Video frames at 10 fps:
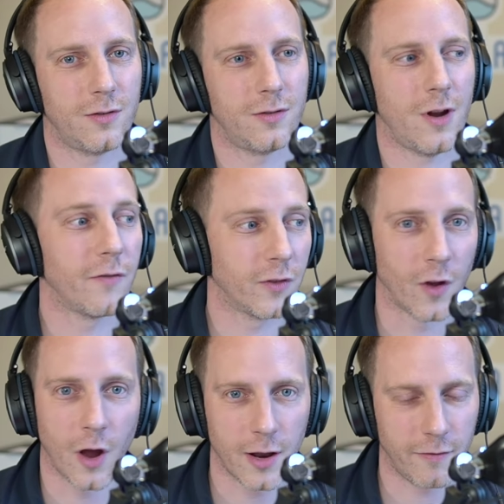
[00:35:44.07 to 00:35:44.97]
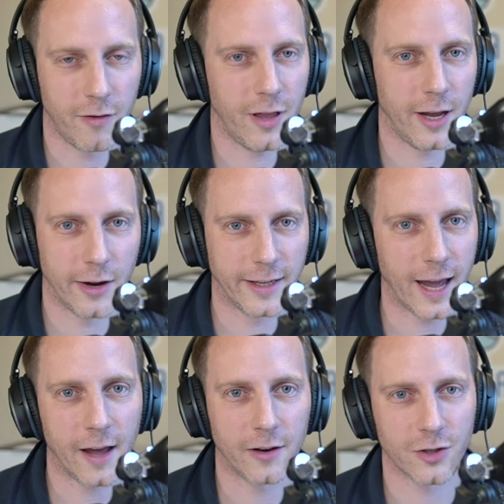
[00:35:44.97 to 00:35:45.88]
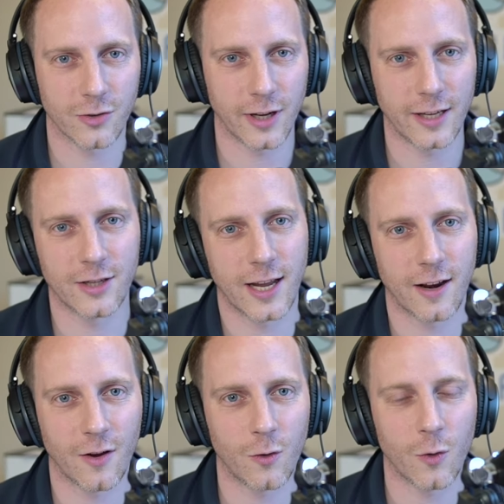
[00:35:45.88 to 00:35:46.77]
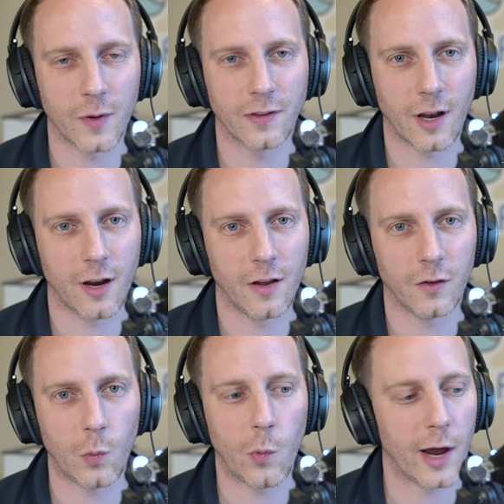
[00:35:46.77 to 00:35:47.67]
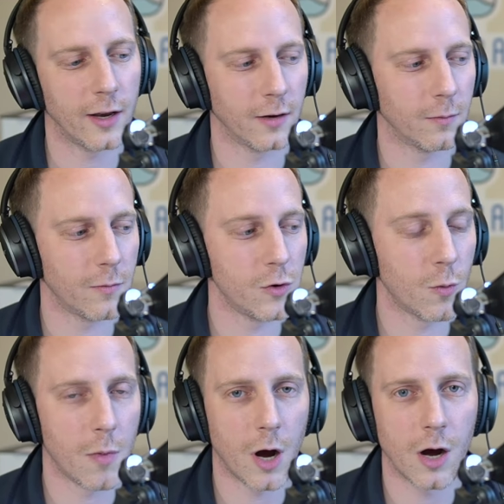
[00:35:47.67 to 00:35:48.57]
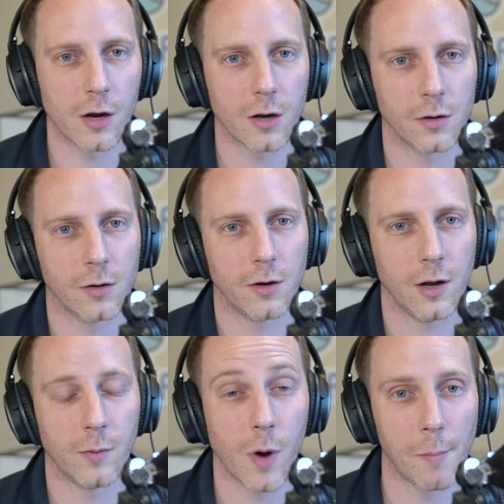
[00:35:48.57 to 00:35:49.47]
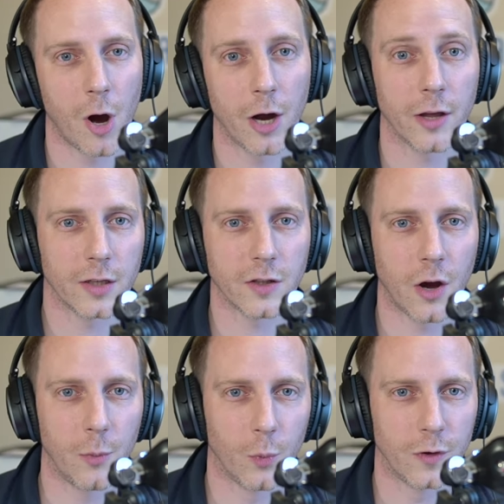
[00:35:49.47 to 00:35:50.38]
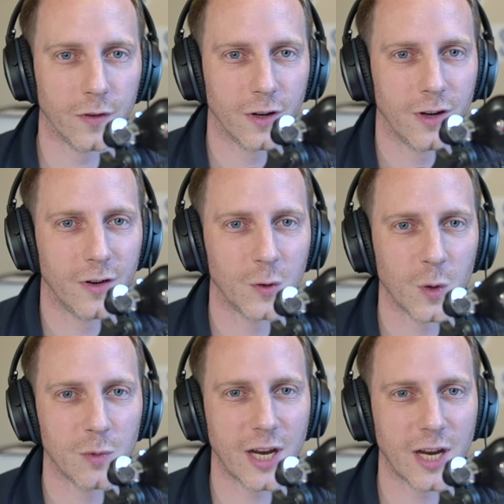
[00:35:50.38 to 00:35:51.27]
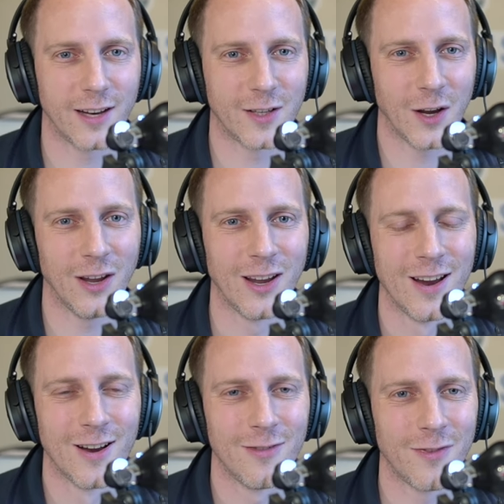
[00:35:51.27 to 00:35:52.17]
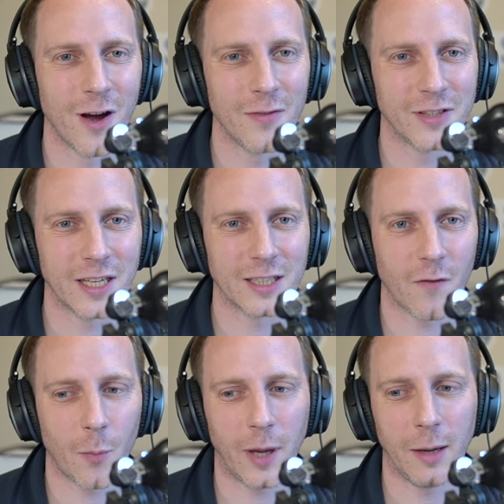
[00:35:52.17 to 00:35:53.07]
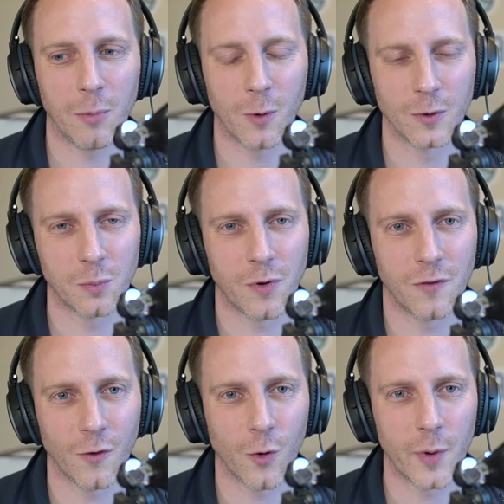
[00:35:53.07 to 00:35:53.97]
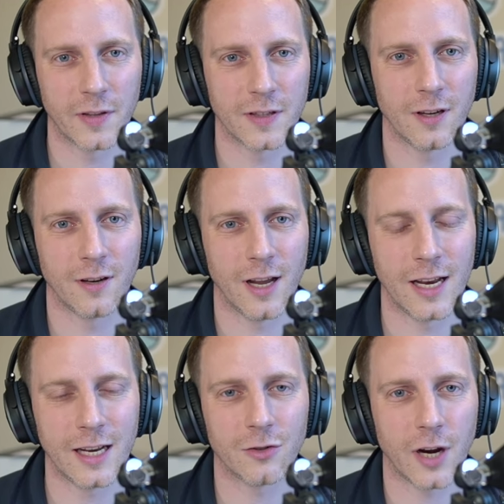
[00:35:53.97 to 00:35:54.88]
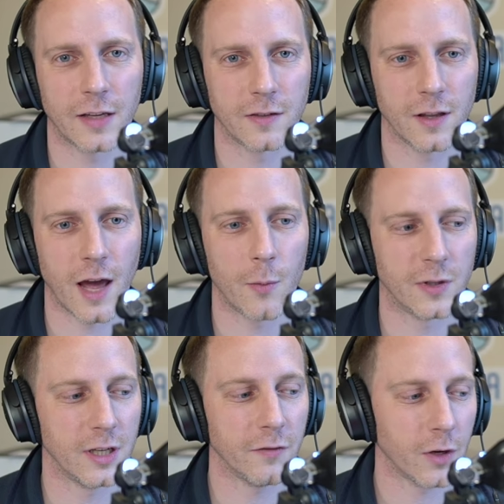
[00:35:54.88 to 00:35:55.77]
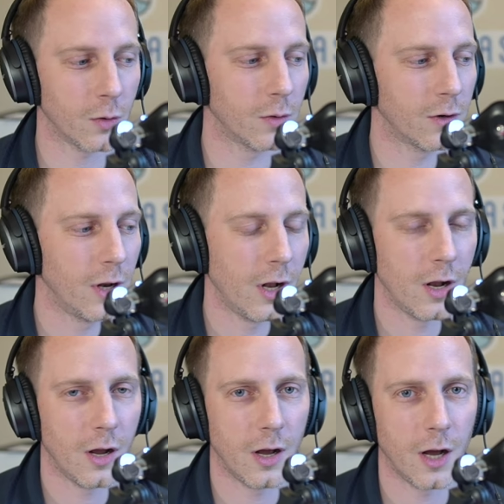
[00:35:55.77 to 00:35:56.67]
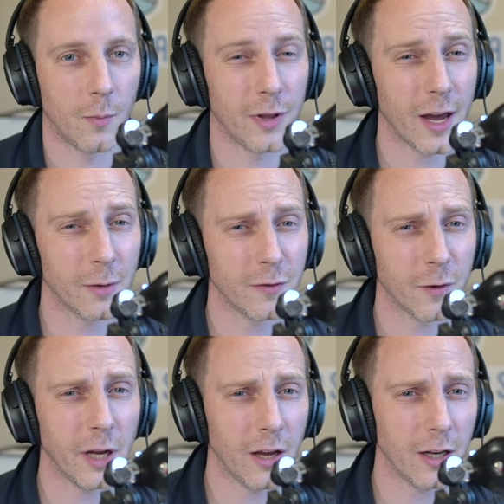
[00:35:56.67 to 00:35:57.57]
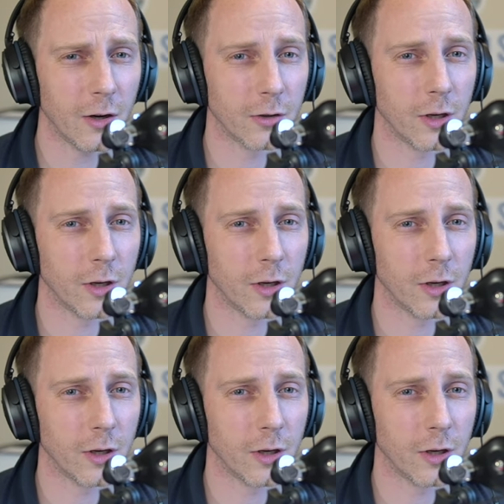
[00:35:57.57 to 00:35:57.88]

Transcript: I've done everything I can. Surely I should get 100%. And so when your mark, uh, my mark at the time was subject to five, six other people's performance and, and interest, that was difficult. Uh, but that was very early on.